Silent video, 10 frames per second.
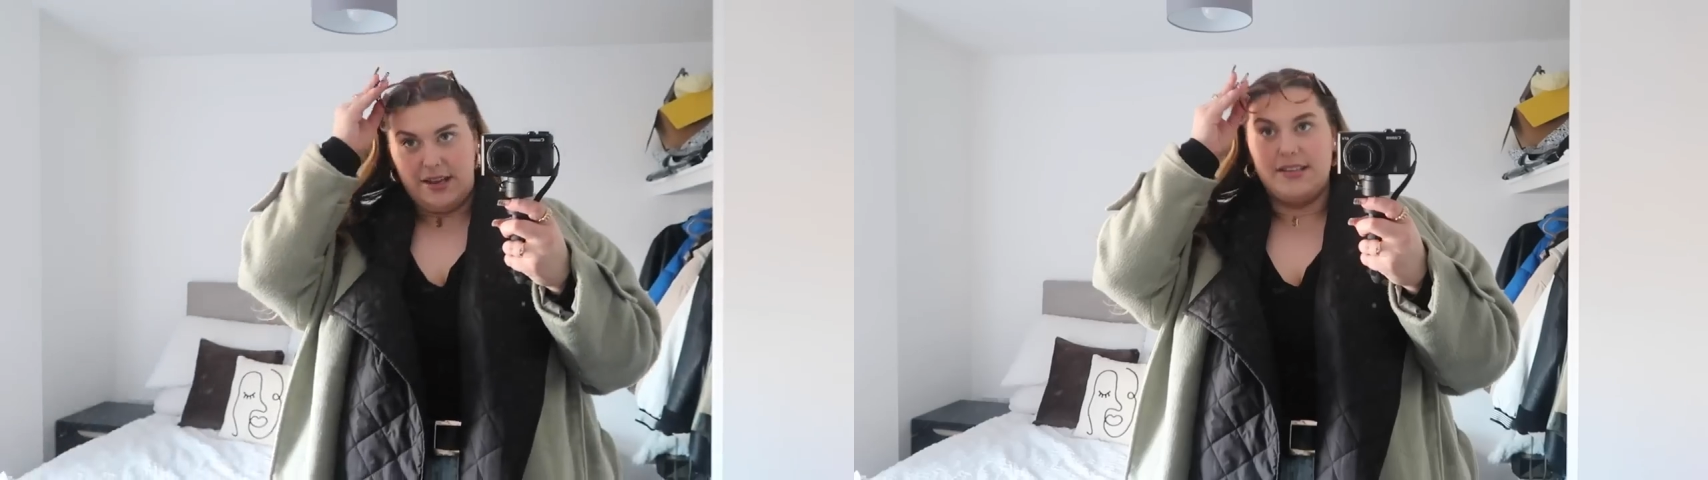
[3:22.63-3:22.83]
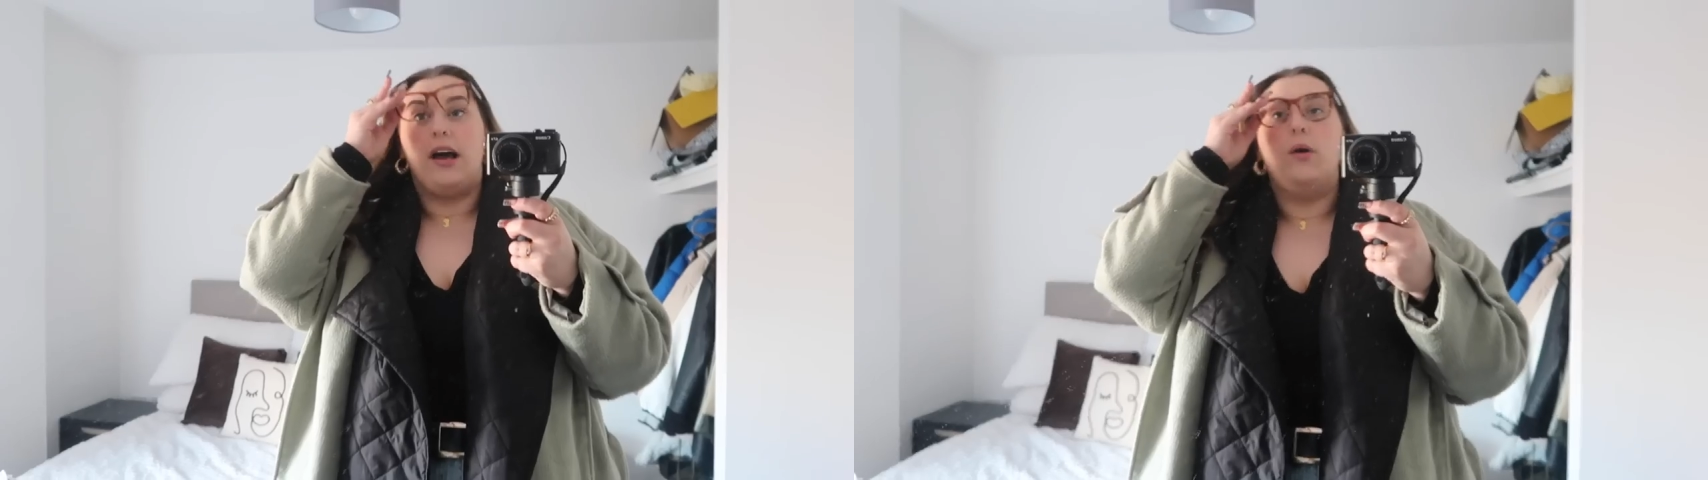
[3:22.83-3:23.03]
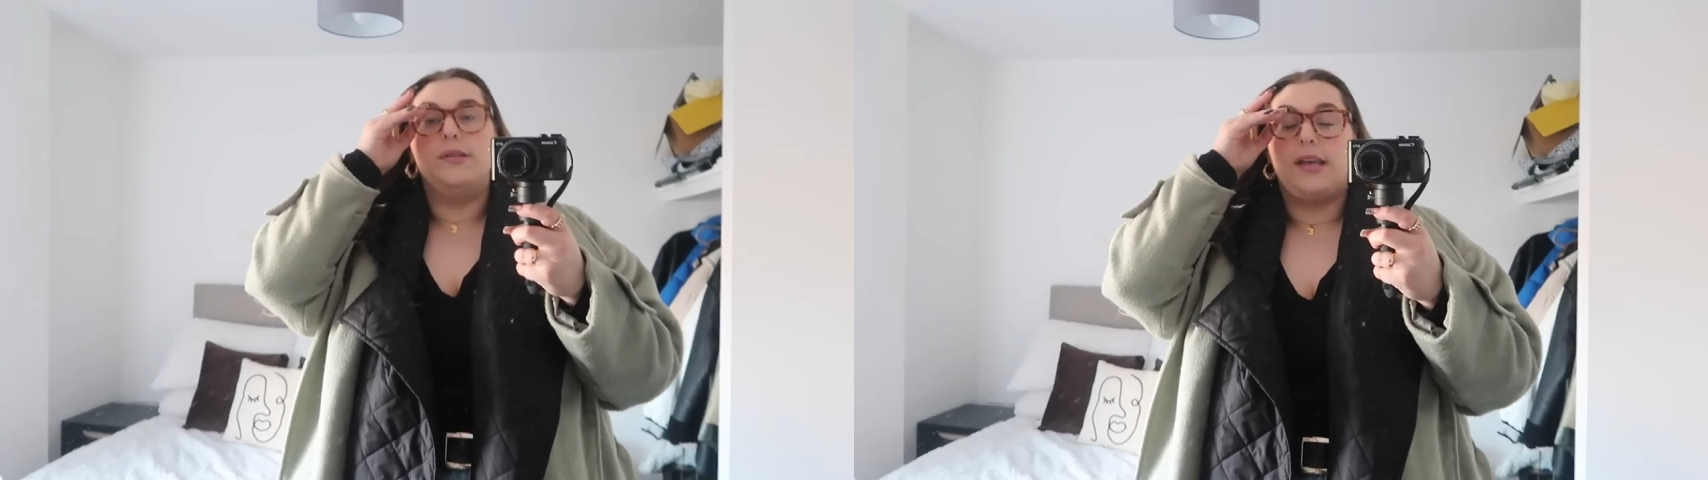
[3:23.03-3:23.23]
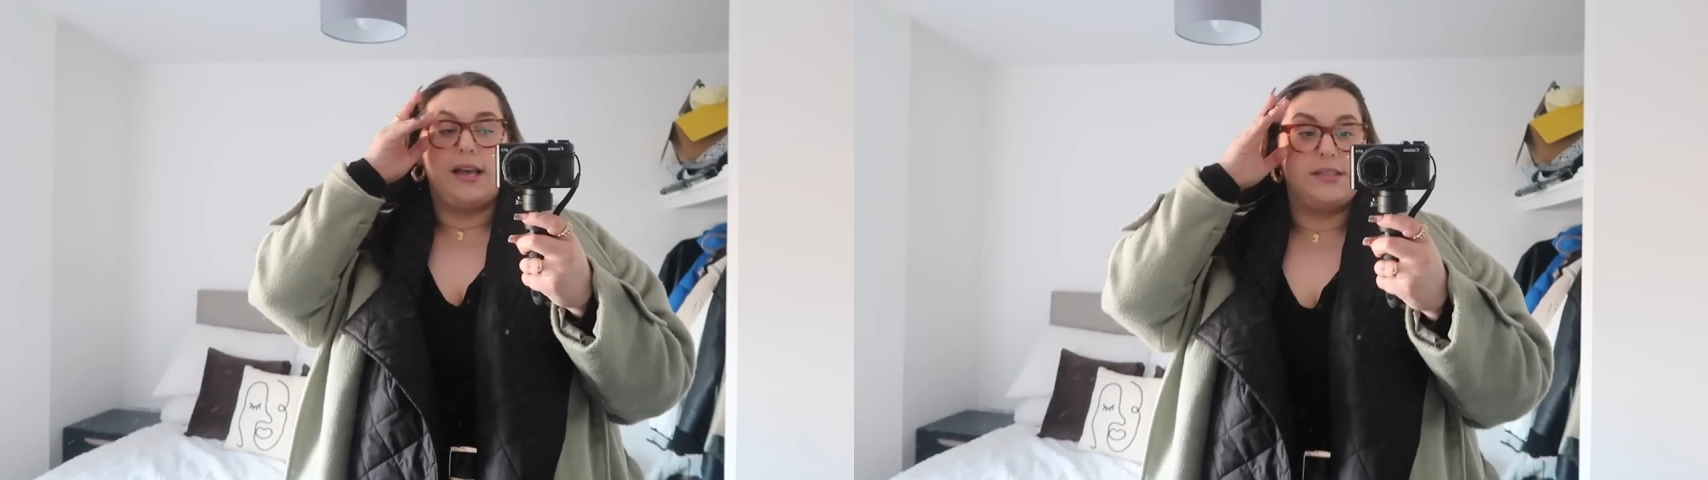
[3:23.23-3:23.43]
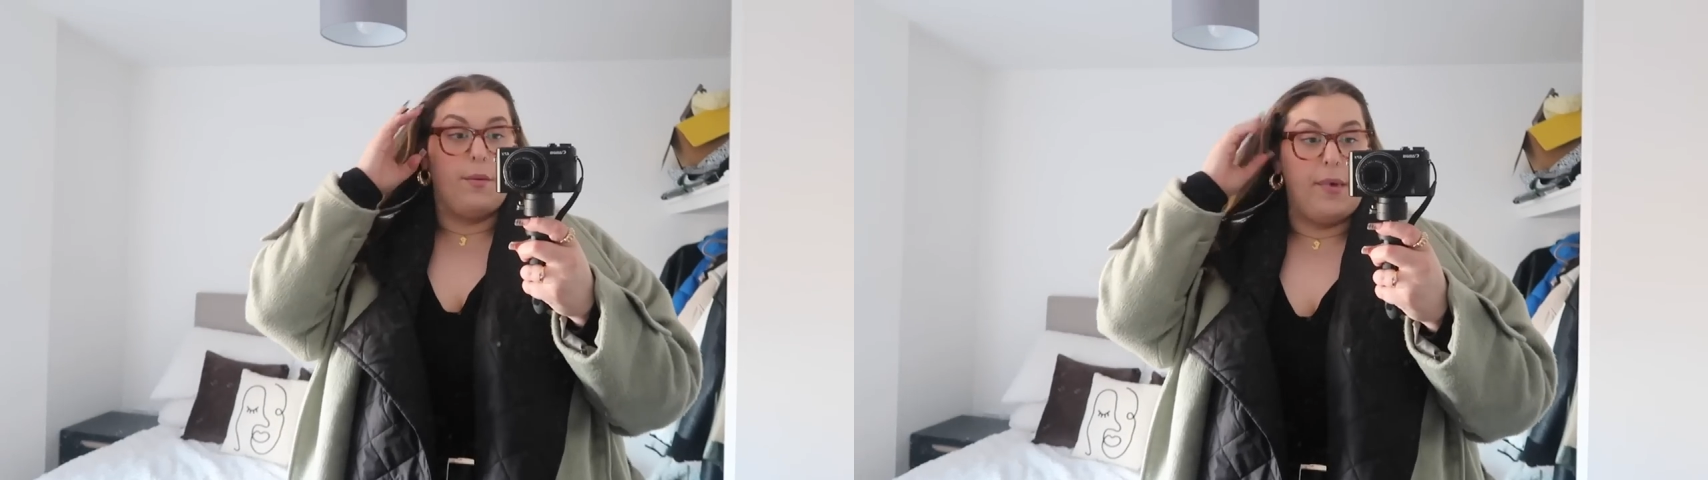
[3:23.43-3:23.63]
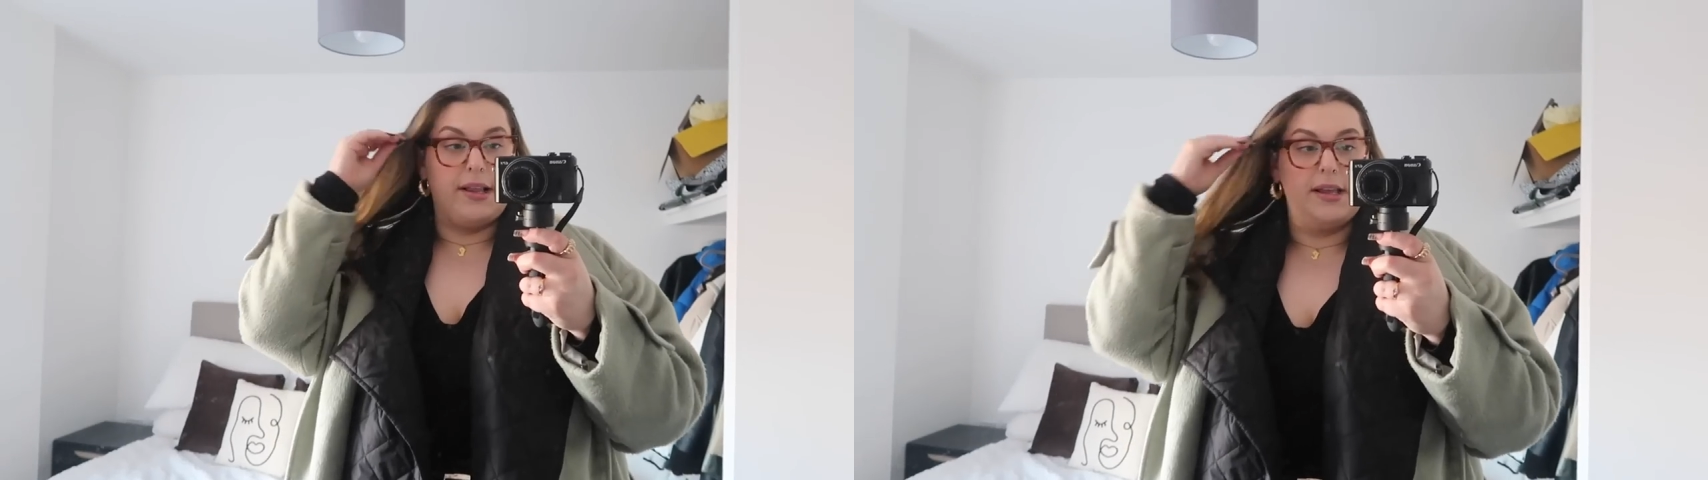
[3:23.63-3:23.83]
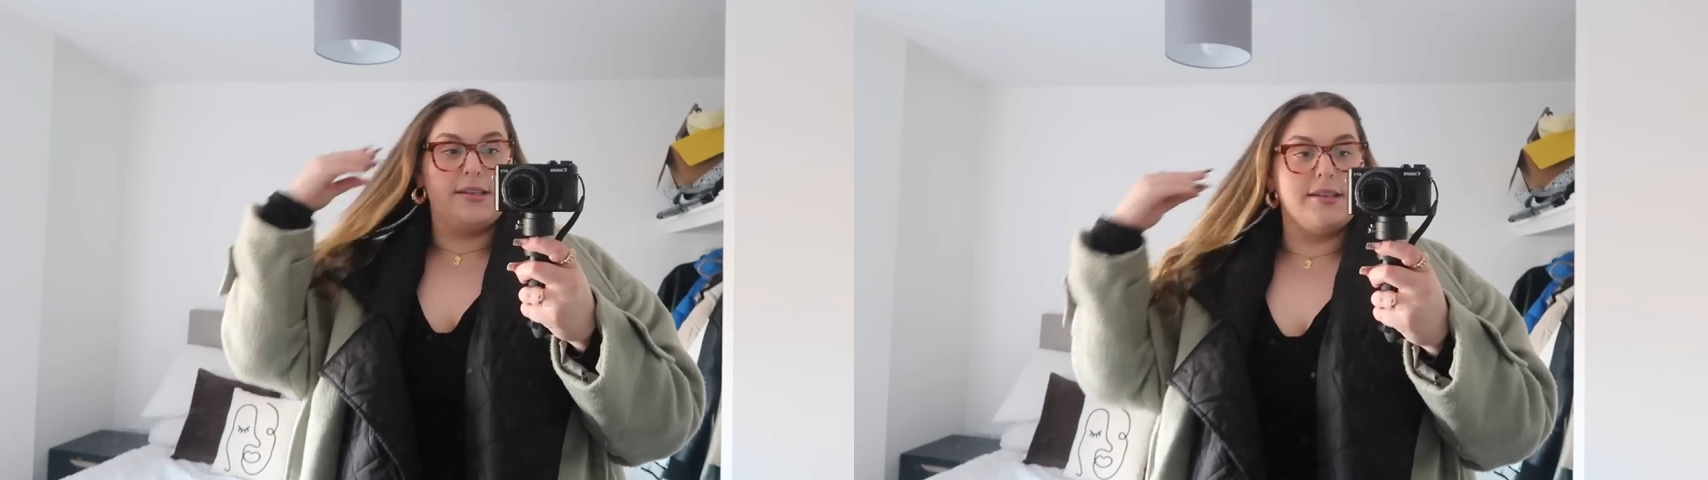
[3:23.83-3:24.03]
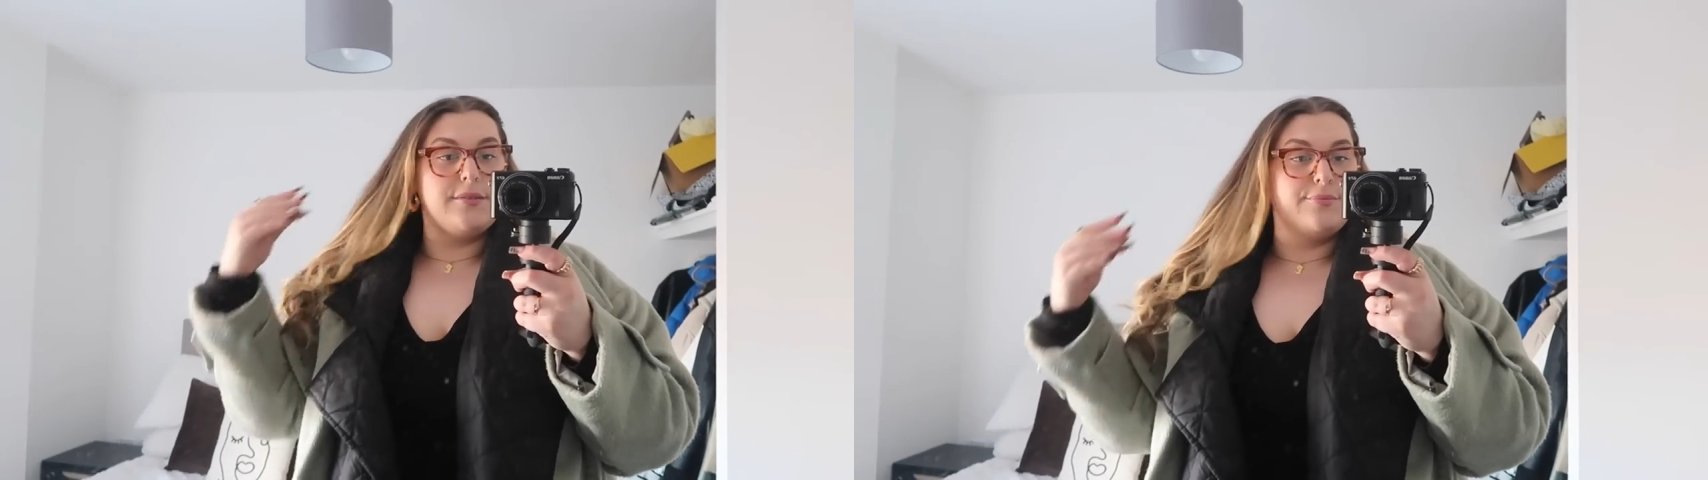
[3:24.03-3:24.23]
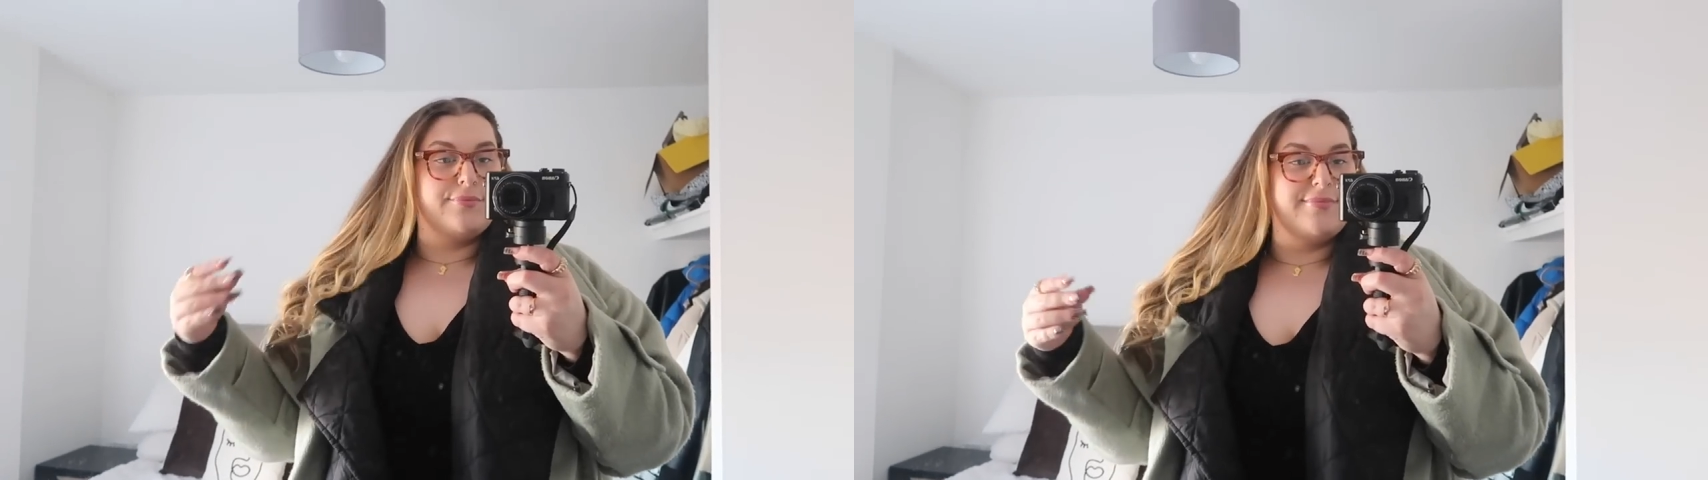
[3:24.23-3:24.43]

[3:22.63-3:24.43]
because I always get asked about my glasses.